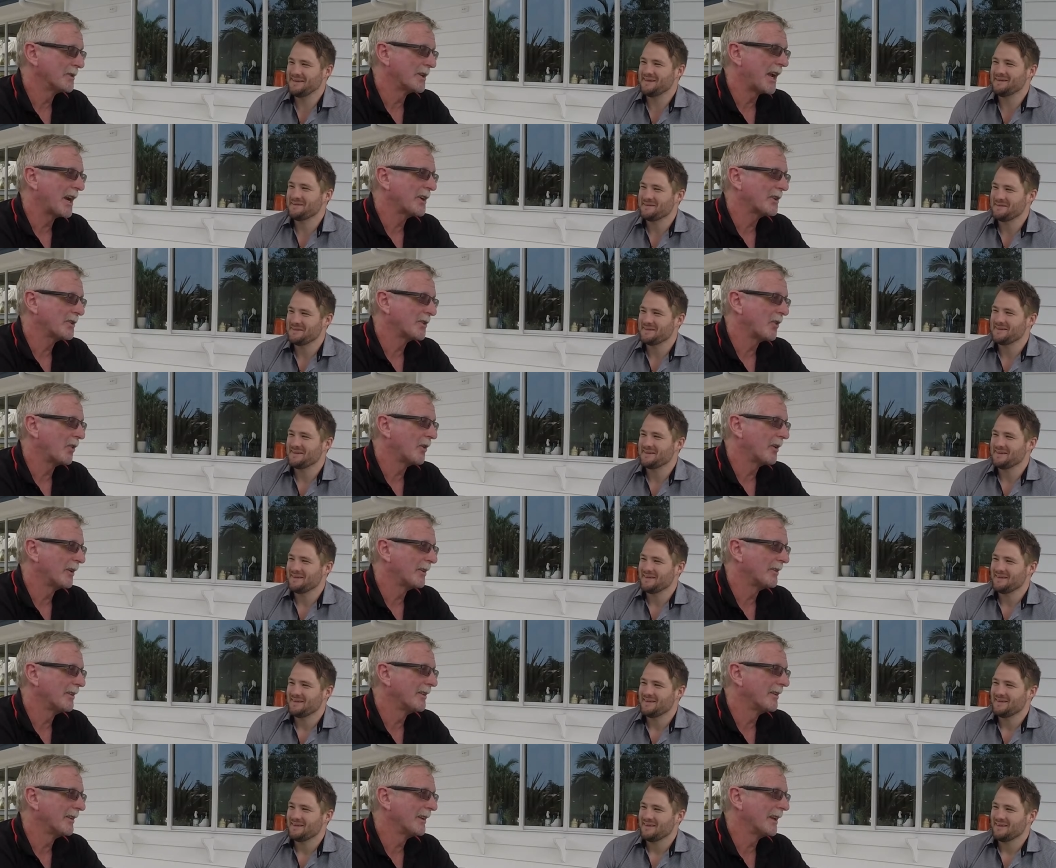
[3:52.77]

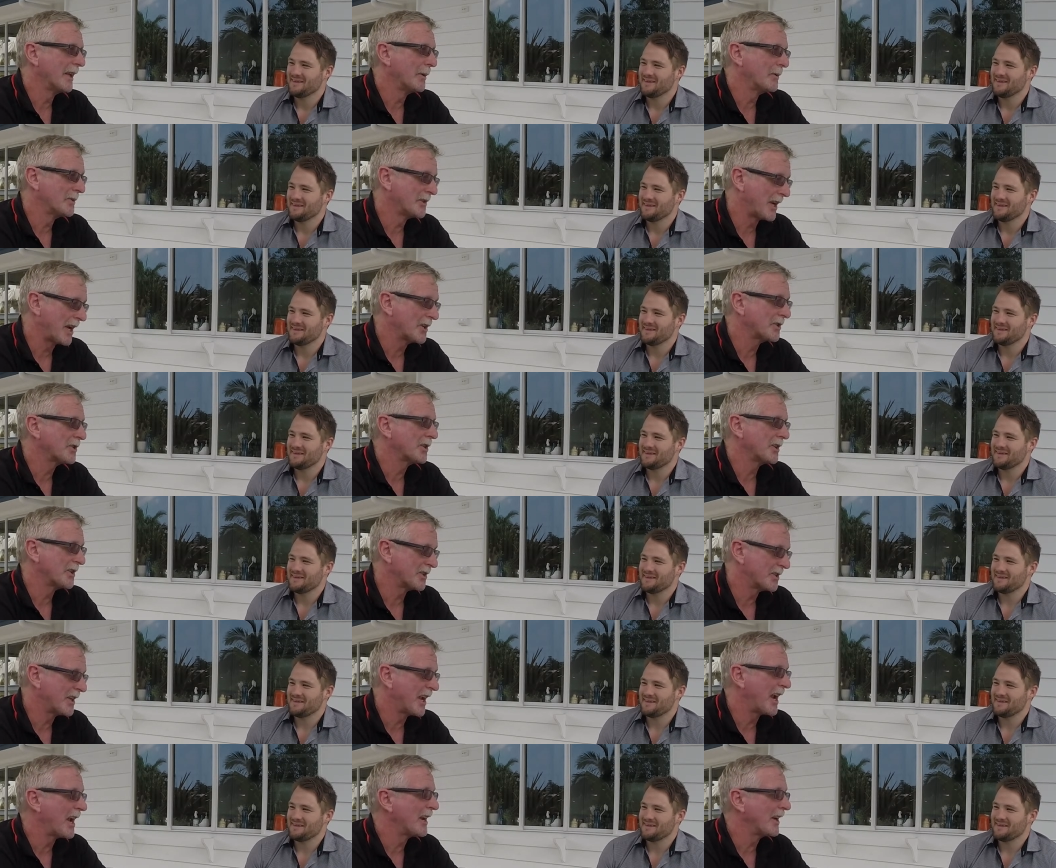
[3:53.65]
Speaker 1: actually he was actually
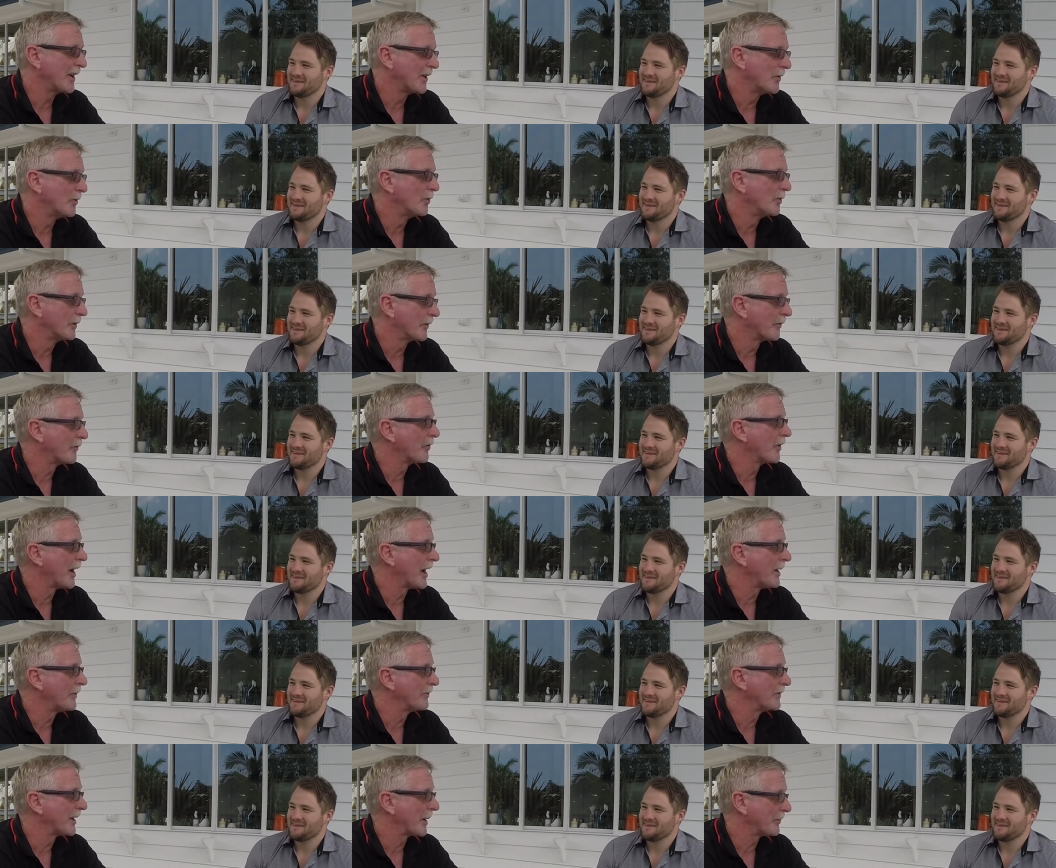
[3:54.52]
standing all the
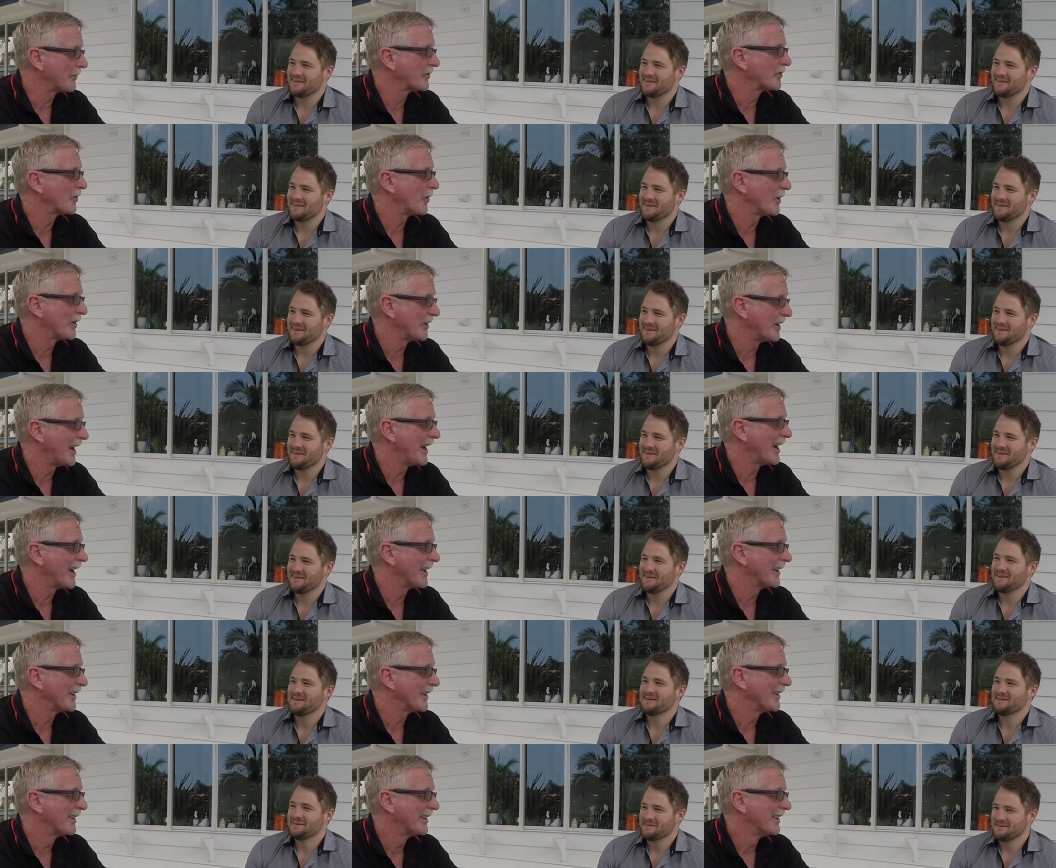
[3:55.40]
frames upside
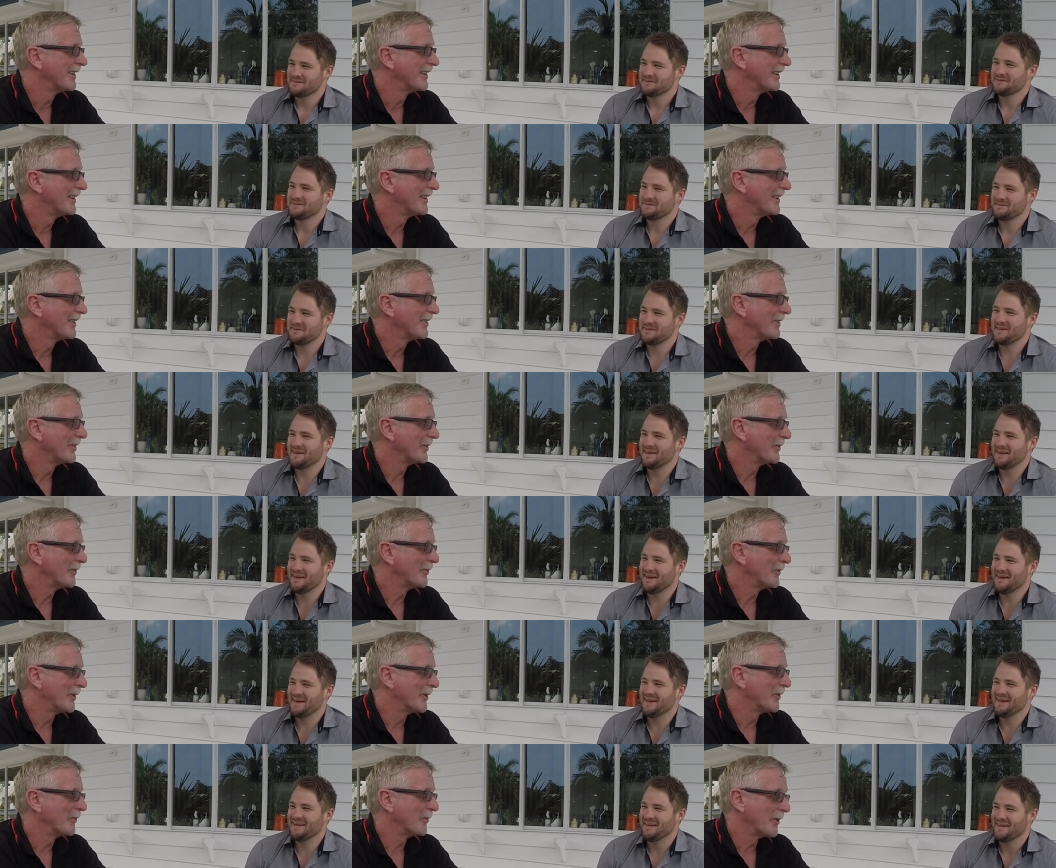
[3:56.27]
down
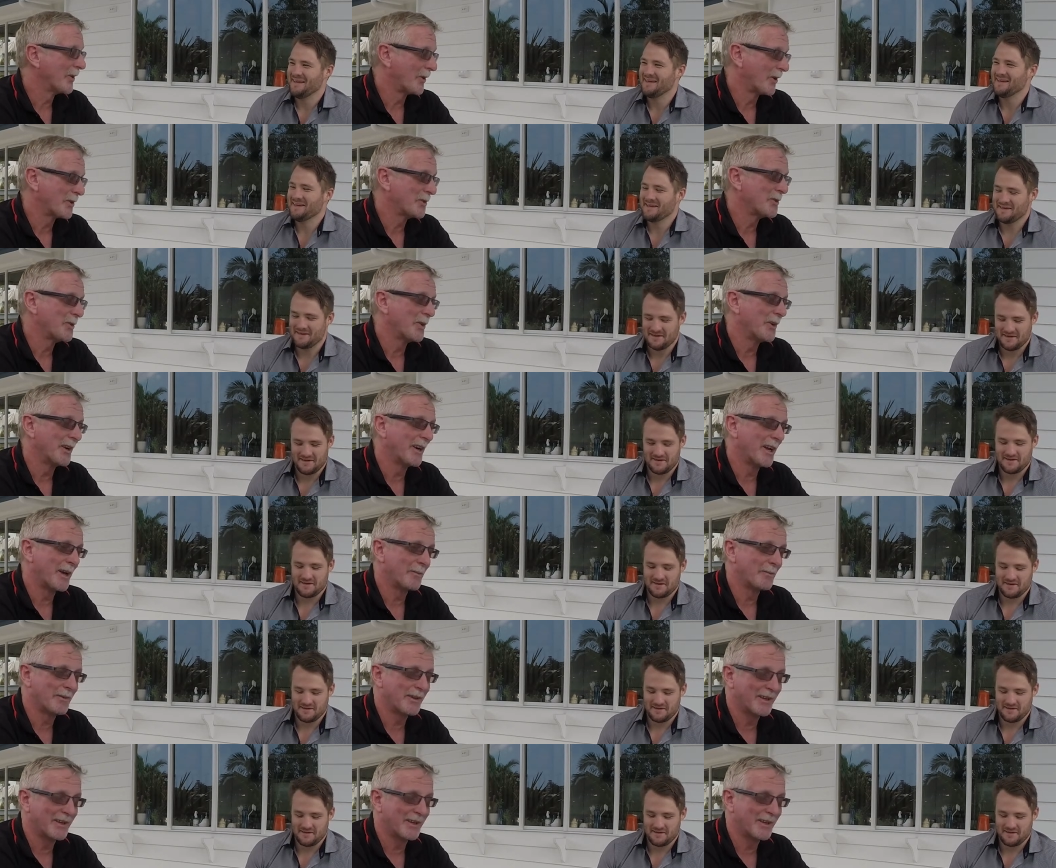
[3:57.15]
when, when I turned up.